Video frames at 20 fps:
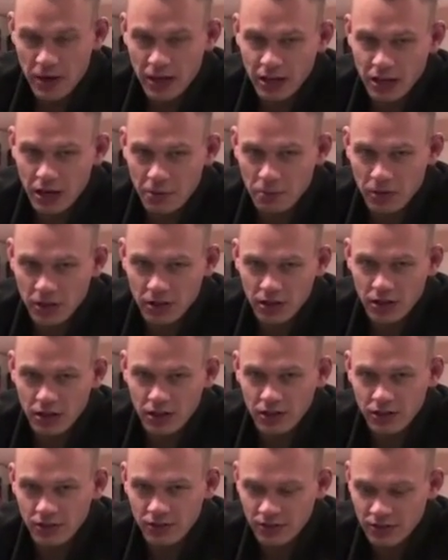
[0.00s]
pick it up, and
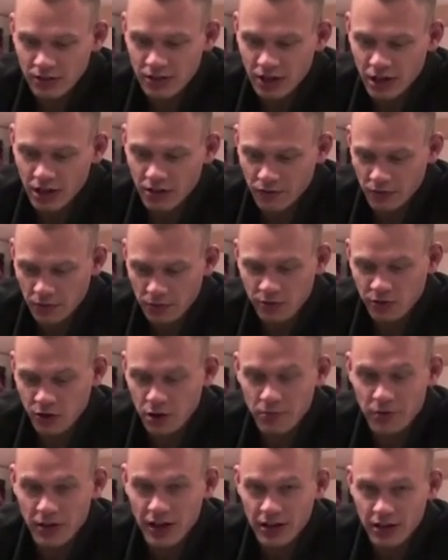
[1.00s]
then kind of
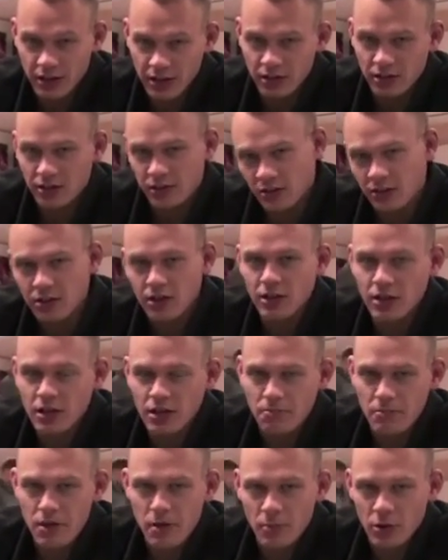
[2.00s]
observe that and
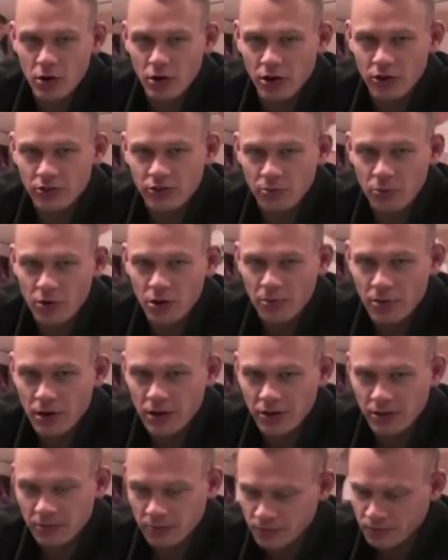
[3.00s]
maybe learn some more
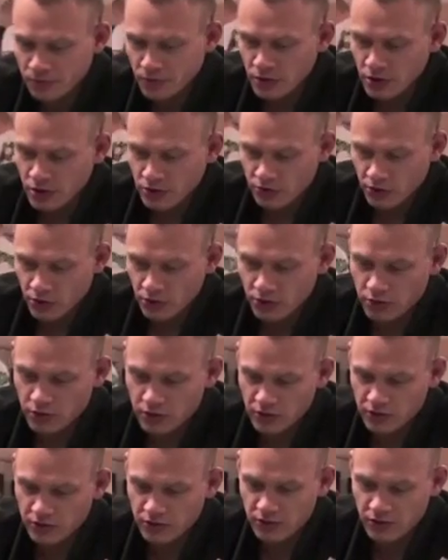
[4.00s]
about it. So
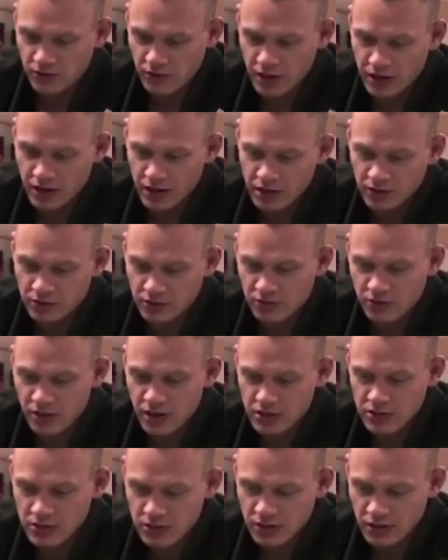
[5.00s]
this is a
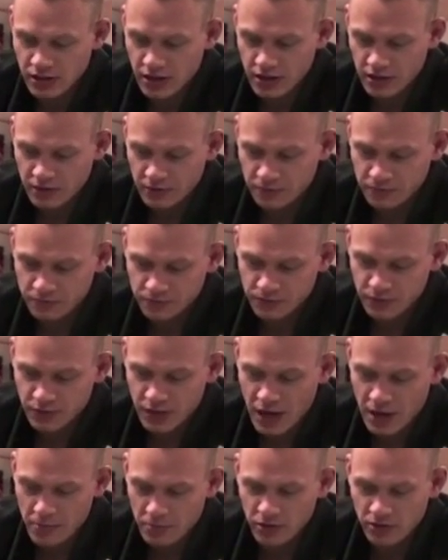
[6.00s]
situation that
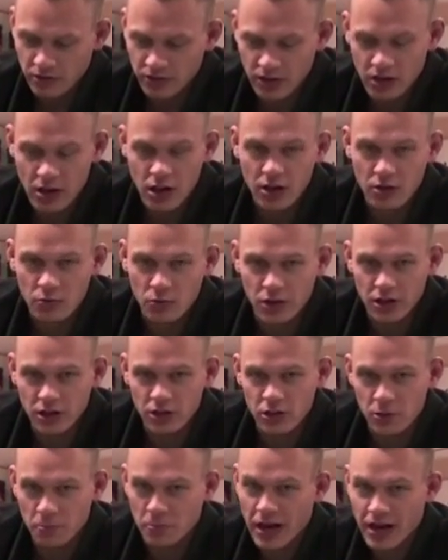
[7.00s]
happens a lot
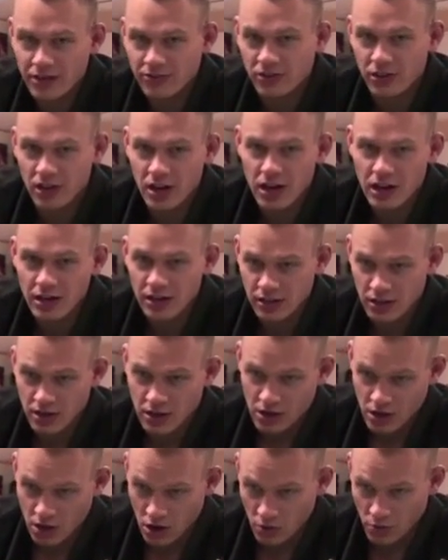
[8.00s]
when you pass the guard,
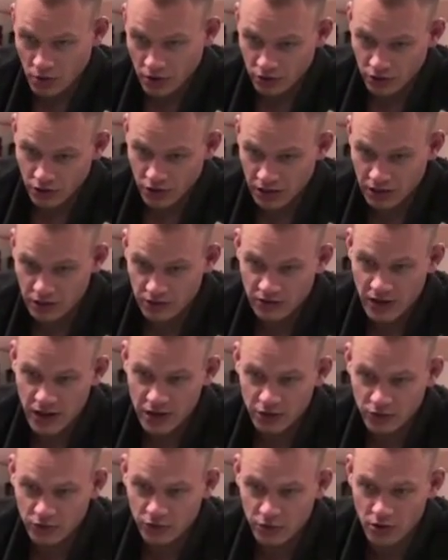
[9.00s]
or when you're in
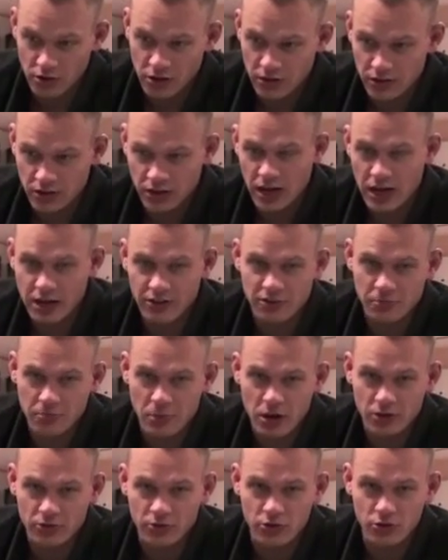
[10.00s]
side control and the guy's
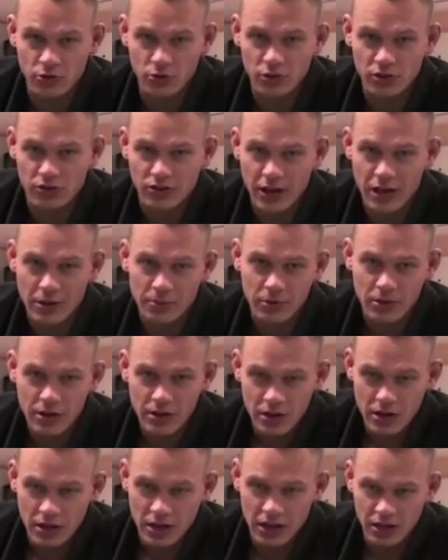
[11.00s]
about to escape.
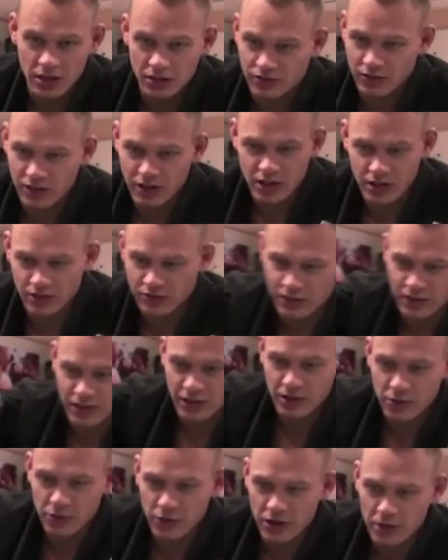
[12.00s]
And it's a
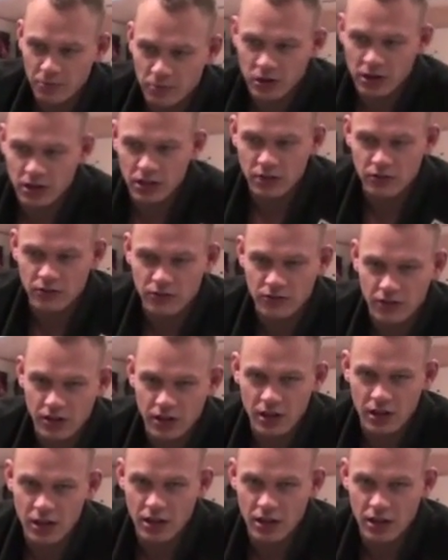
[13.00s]
little thing, but it's